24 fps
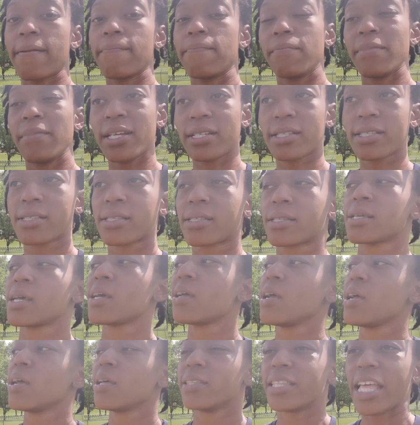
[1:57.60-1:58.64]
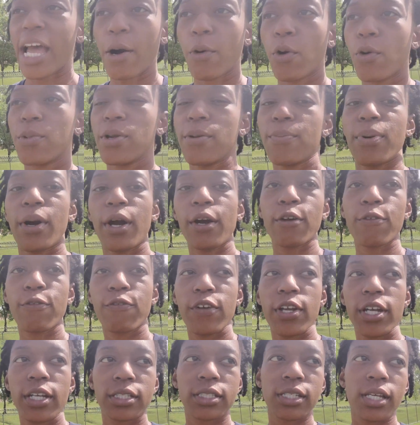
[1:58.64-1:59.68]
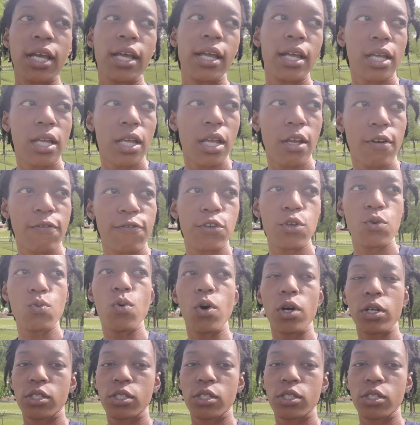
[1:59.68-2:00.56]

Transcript: mist. That will be perfect if you want